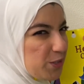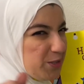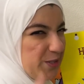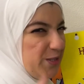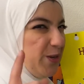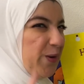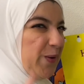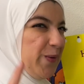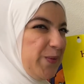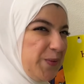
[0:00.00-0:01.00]

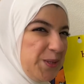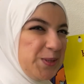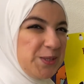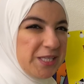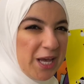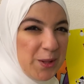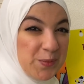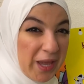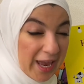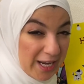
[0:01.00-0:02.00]
No, you should help
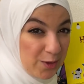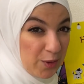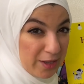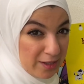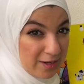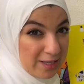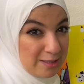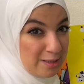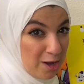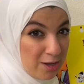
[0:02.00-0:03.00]
anyone as
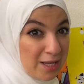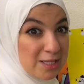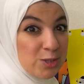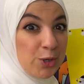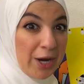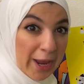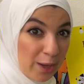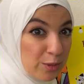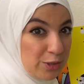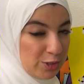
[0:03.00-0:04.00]
long as you are
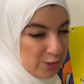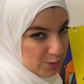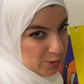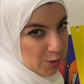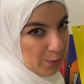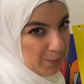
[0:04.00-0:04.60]
able to do so.